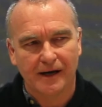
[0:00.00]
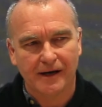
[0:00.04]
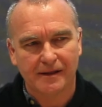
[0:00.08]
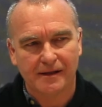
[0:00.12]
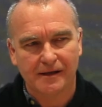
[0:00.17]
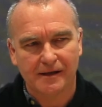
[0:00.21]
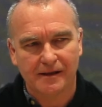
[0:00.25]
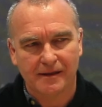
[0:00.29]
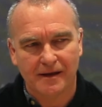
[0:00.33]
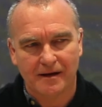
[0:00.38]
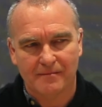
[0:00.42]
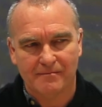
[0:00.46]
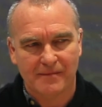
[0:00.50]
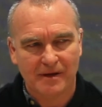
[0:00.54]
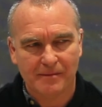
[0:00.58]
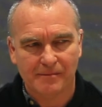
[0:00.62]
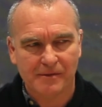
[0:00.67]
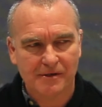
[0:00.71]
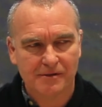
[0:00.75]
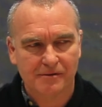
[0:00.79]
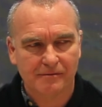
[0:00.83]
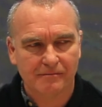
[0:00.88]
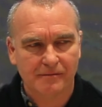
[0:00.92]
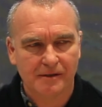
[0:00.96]
I think that might be
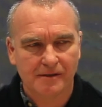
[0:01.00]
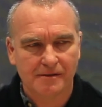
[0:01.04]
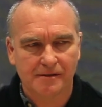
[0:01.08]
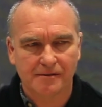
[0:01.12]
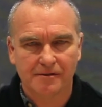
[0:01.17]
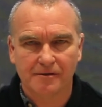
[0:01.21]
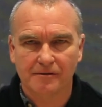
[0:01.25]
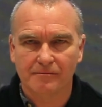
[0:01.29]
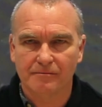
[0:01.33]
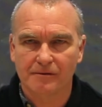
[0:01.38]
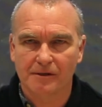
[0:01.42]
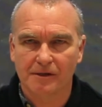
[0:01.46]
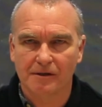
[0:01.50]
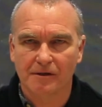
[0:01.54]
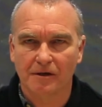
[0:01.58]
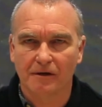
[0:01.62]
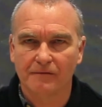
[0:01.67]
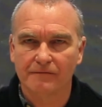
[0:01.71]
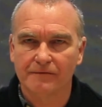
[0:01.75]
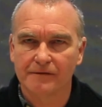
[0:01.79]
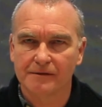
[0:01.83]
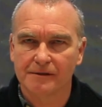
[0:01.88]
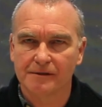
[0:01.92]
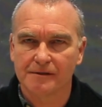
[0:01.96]
something to do with the
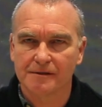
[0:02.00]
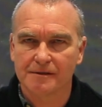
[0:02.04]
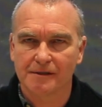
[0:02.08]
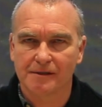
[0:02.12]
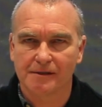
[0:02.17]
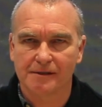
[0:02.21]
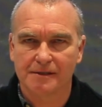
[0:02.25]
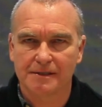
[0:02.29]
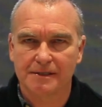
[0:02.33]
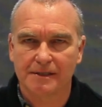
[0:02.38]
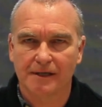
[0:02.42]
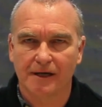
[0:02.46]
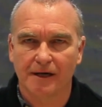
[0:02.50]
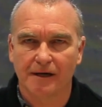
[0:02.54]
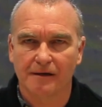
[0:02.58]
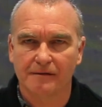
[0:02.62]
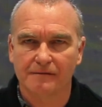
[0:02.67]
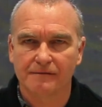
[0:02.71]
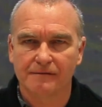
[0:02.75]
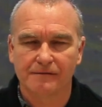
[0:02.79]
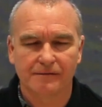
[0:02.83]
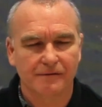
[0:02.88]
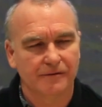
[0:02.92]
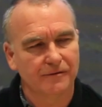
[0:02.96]
confidence of the
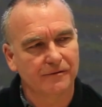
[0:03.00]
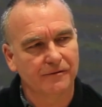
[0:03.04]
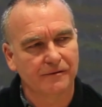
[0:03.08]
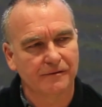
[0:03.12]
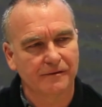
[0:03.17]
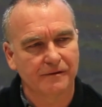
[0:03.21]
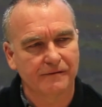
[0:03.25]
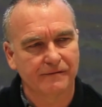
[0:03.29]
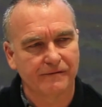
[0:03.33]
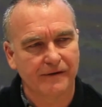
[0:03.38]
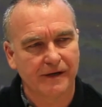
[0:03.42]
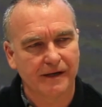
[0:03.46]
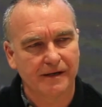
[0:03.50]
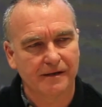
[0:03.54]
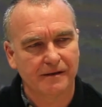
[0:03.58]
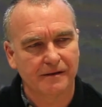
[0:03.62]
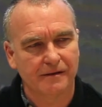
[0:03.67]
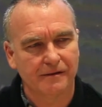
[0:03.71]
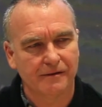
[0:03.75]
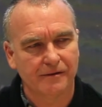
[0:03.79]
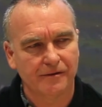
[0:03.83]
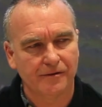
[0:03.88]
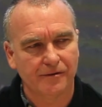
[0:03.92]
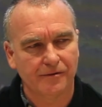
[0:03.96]
staff, or the fact
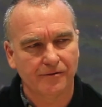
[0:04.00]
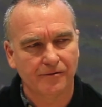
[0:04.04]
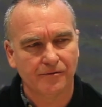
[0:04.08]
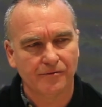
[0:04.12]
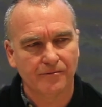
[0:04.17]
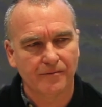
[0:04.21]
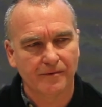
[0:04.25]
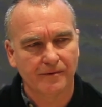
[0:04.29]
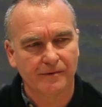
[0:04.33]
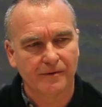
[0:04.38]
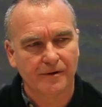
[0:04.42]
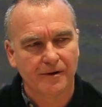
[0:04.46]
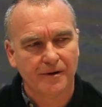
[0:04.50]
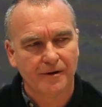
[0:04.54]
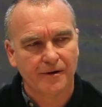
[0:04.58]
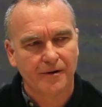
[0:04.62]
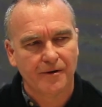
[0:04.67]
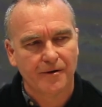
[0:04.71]
that you